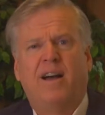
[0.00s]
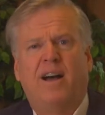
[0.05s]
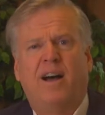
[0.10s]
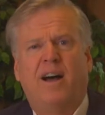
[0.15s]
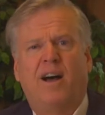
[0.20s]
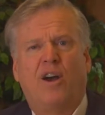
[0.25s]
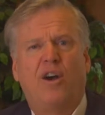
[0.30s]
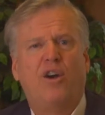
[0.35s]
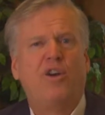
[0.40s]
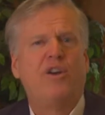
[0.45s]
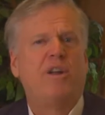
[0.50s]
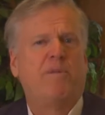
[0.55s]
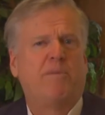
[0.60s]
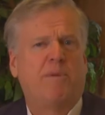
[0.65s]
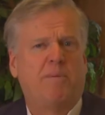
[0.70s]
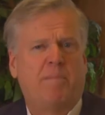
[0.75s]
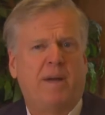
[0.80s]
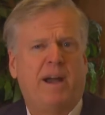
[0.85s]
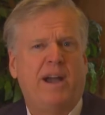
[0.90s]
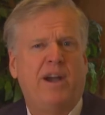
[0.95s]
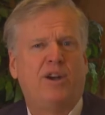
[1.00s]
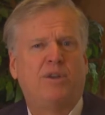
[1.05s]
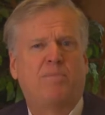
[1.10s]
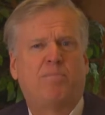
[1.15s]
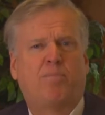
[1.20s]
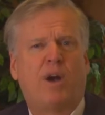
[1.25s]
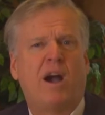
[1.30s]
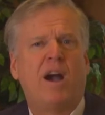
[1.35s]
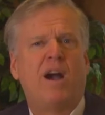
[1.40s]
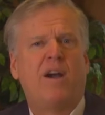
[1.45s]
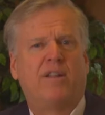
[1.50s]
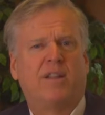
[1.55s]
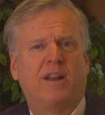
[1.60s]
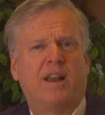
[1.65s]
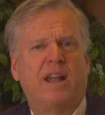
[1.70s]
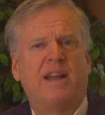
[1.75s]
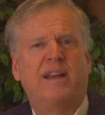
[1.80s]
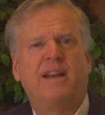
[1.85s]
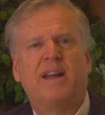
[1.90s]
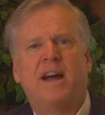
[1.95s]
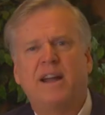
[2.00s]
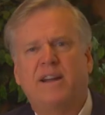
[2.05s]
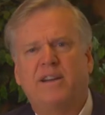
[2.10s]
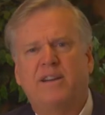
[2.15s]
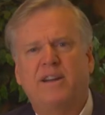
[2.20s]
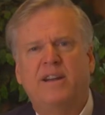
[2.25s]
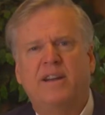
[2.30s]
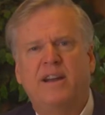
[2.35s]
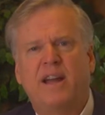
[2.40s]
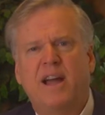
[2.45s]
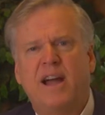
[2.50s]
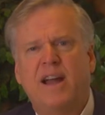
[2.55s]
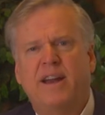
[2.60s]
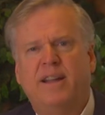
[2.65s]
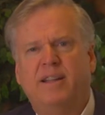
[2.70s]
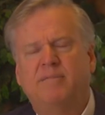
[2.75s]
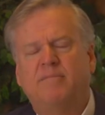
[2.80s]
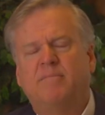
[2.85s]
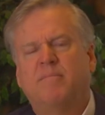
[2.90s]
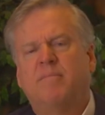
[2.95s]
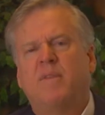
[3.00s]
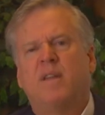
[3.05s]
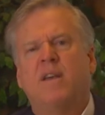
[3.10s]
uh, hernia repairs, prior to the late 1990.